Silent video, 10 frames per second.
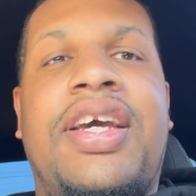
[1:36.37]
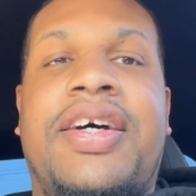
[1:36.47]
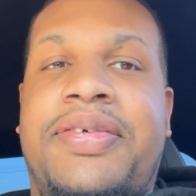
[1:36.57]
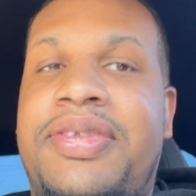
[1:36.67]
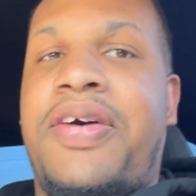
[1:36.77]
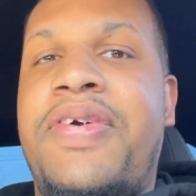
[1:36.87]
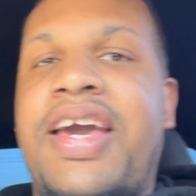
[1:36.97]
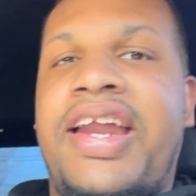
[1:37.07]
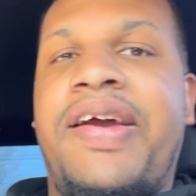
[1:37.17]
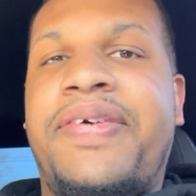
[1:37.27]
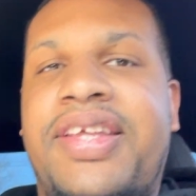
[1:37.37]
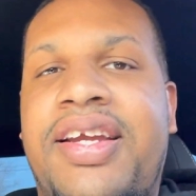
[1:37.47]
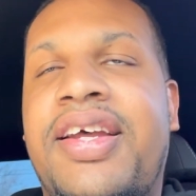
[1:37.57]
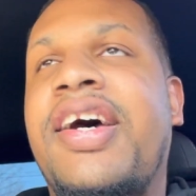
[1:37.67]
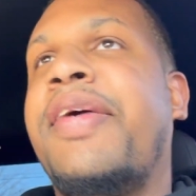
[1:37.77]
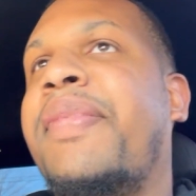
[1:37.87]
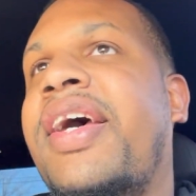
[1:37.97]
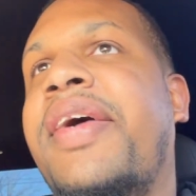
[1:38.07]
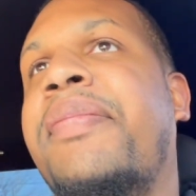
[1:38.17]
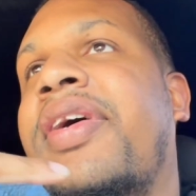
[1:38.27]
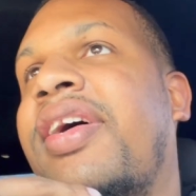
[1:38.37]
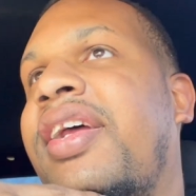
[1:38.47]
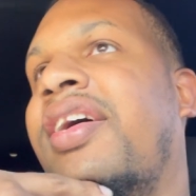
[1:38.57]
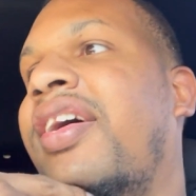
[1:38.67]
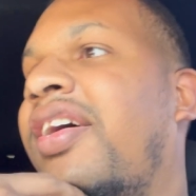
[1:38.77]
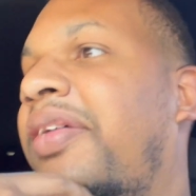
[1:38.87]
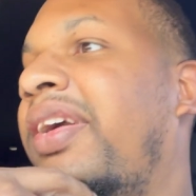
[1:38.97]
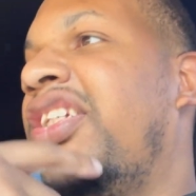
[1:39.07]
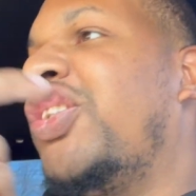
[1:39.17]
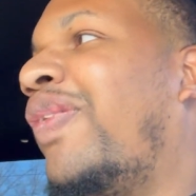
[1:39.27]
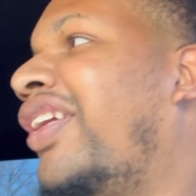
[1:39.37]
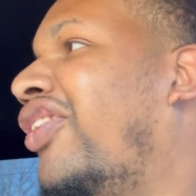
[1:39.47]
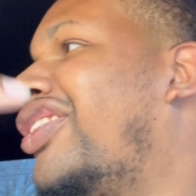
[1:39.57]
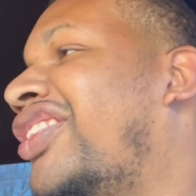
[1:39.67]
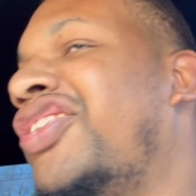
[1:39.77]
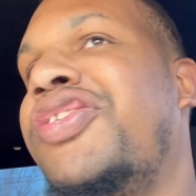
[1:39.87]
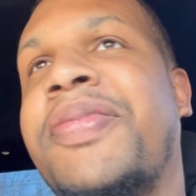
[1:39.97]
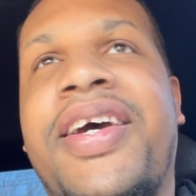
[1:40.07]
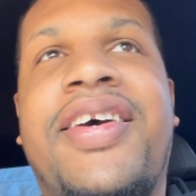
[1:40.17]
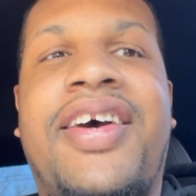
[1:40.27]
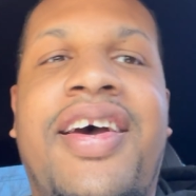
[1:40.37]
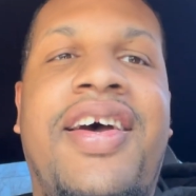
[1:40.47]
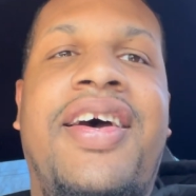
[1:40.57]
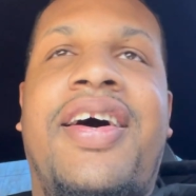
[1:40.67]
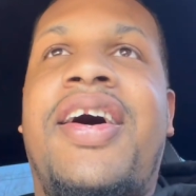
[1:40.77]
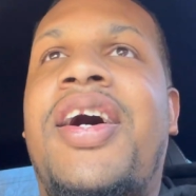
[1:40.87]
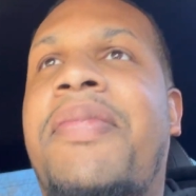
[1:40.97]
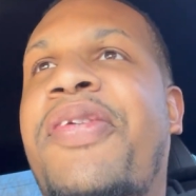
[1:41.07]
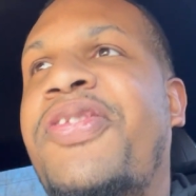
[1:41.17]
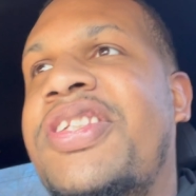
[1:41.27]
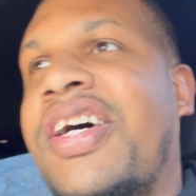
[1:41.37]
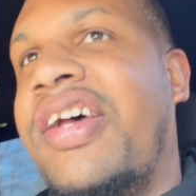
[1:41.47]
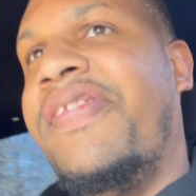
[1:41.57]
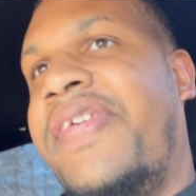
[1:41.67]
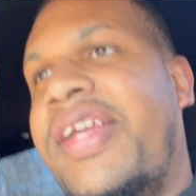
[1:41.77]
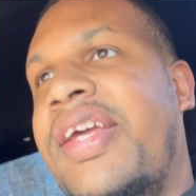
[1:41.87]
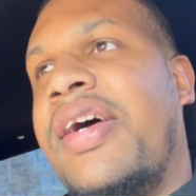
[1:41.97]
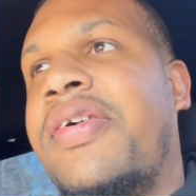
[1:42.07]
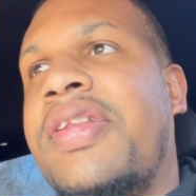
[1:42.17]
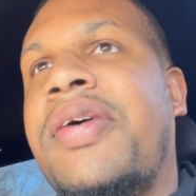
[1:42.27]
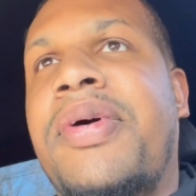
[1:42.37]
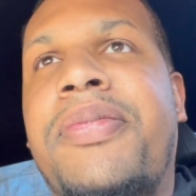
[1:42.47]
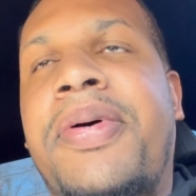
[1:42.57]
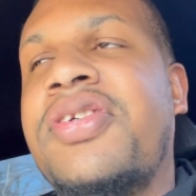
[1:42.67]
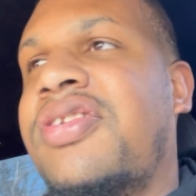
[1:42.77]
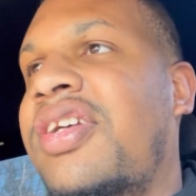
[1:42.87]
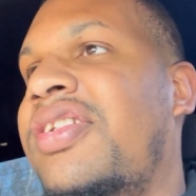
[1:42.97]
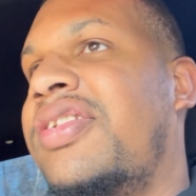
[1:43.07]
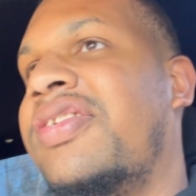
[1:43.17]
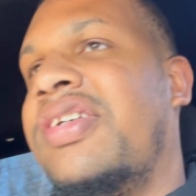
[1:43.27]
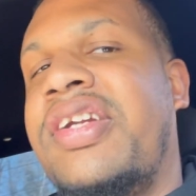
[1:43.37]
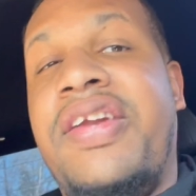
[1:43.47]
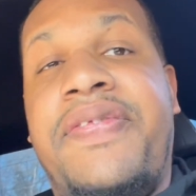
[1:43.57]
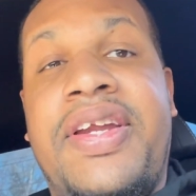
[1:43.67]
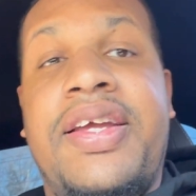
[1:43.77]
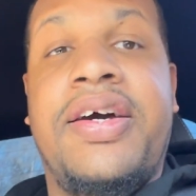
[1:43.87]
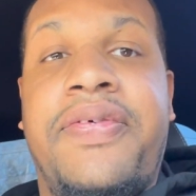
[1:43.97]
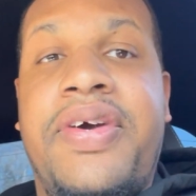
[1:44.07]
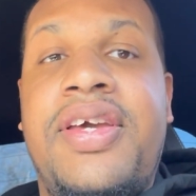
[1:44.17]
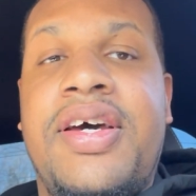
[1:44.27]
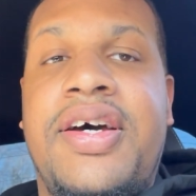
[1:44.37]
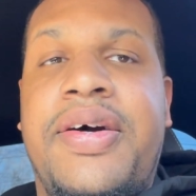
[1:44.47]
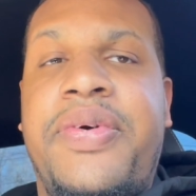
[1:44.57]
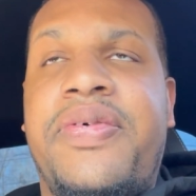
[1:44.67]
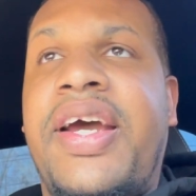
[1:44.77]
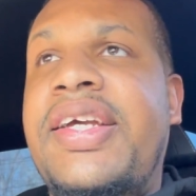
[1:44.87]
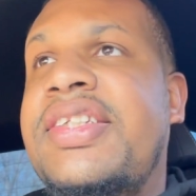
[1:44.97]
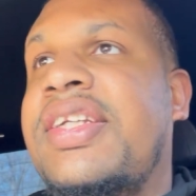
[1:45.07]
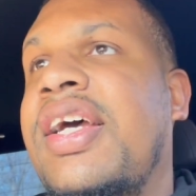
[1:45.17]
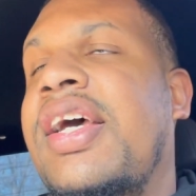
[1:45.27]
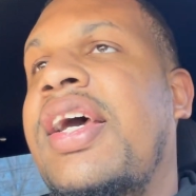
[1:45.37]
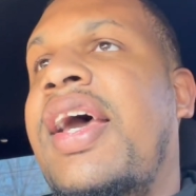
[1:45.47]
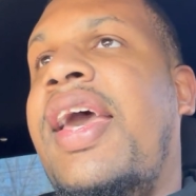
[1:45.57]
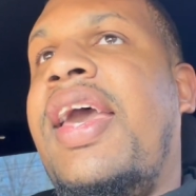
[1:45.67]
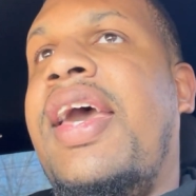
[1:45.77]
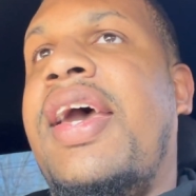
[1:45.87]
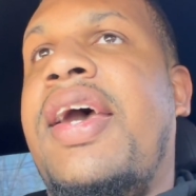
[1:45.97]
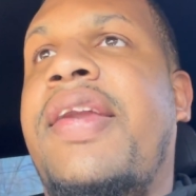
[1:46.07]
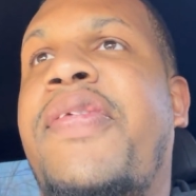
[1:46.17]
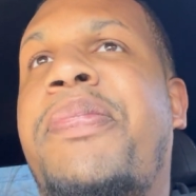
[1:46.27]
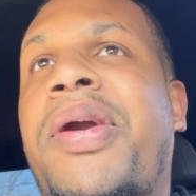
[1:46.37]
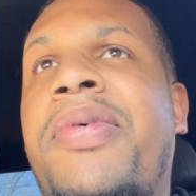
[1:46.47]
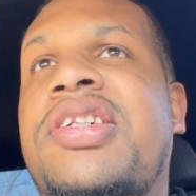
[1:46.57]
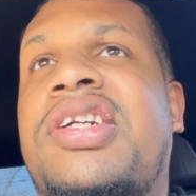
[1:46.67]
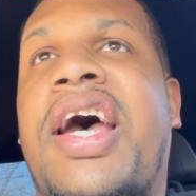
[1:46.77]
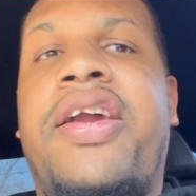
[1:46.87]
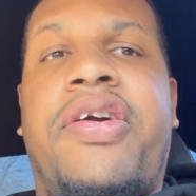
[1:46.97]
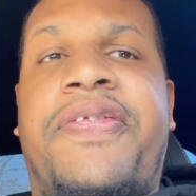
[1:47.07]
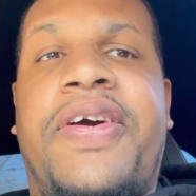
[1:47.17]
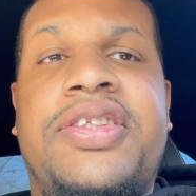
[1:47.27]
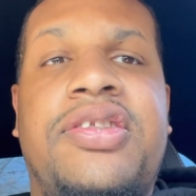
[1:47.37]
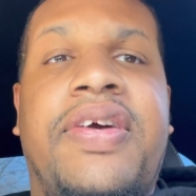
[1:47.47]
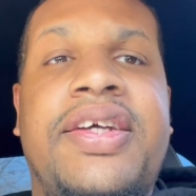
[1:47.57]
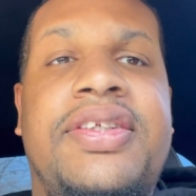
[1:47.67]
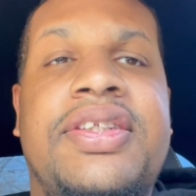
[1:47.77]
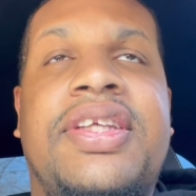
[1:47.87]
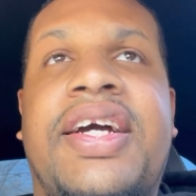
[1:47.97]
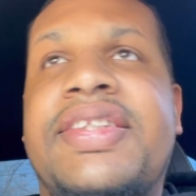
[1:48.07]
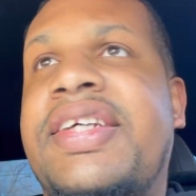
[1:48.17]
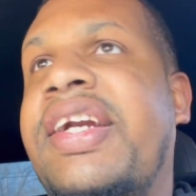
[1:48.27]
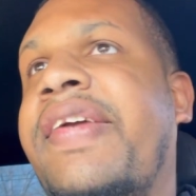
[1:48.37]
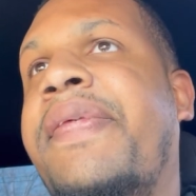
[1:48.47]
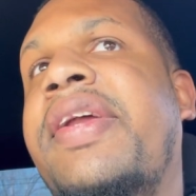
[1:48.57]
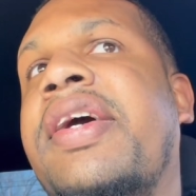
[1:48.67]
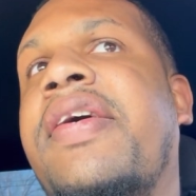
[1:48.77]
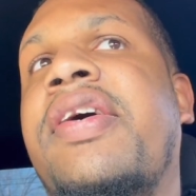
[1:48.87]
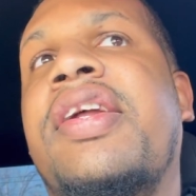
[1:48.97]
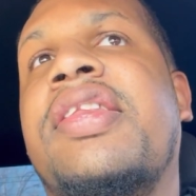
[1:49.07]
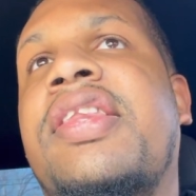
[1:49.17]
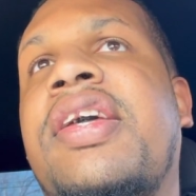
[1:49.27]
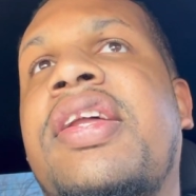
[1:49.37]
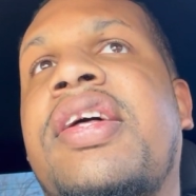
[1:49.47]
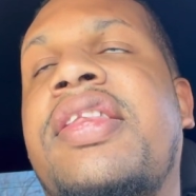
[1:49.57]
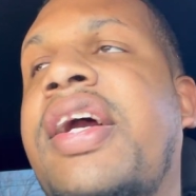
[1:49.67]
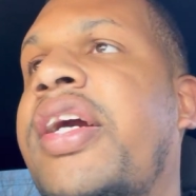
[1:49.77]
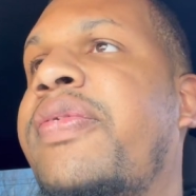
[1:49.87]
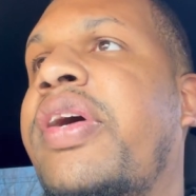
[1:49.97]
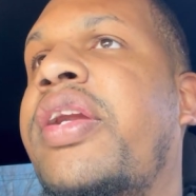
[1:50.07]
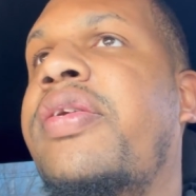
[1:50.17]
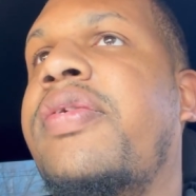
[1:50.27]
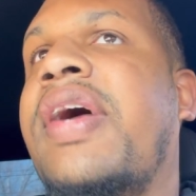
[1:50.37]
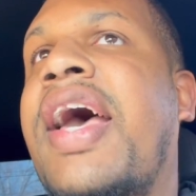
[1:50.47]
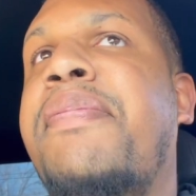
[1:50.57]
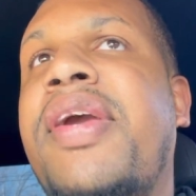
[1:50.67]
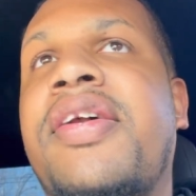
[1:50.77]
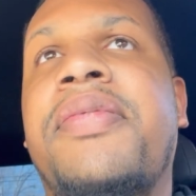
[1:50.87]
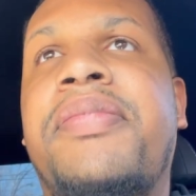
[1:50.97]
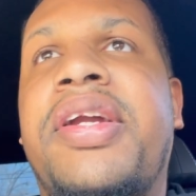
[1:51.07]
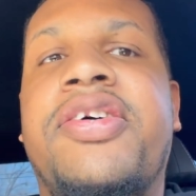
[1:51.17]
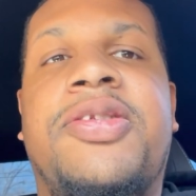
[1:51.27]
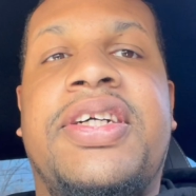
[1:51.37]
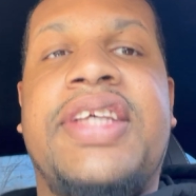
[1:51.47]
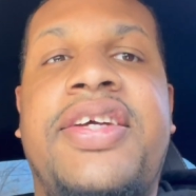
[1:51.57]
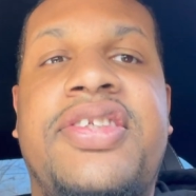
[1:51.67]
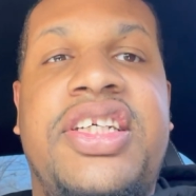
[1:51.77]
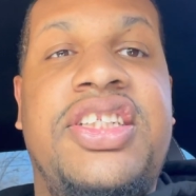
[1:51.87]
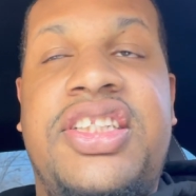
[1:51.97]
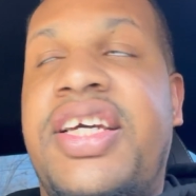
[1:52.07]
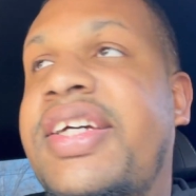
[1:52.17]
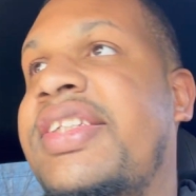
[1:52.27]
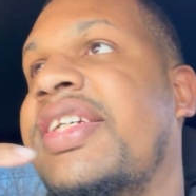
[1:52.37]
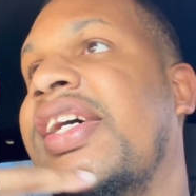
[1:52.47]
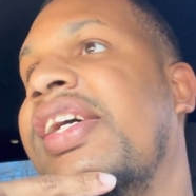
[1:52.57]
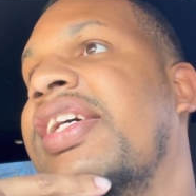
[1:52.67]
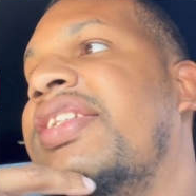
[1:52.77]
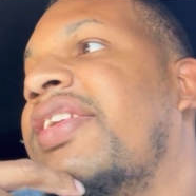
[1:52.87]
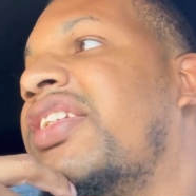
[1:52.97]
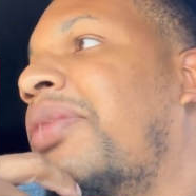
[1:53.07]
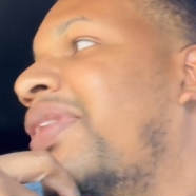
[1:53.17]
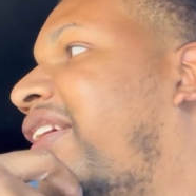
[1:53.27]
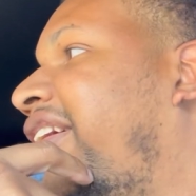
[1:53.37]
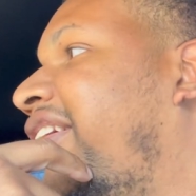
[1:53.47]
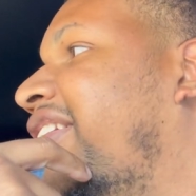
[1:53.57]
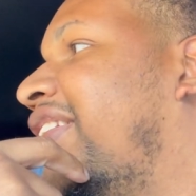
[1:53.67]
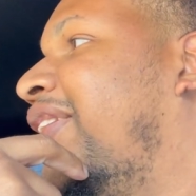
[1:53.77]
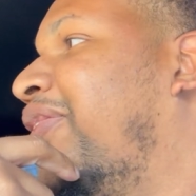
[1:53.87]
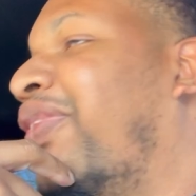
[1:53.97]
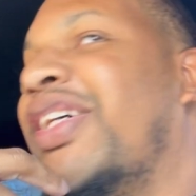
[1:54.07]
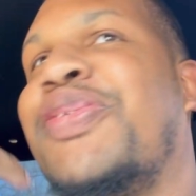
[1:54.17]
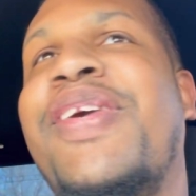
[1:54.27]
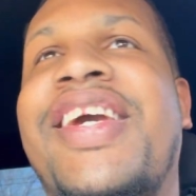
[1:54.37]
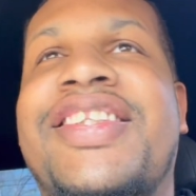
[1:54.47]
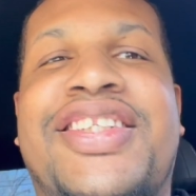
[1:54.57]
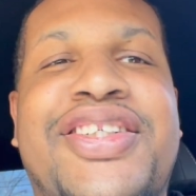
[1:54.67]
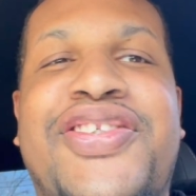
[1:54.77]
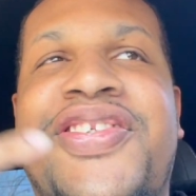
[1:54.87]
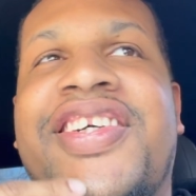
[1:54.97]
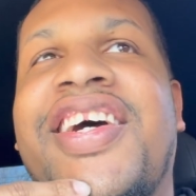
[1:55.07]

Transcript: Yeah, so we got everything done, man. But he just waiting on the tune, man. If you saw in the video, like I'm gonna post a link to it in the video, we raced and we pretty much tied on the first two races, like I said in the video, and the third one I beat him, but it was because I used NGS. So it's gonna be curious once we get tuned.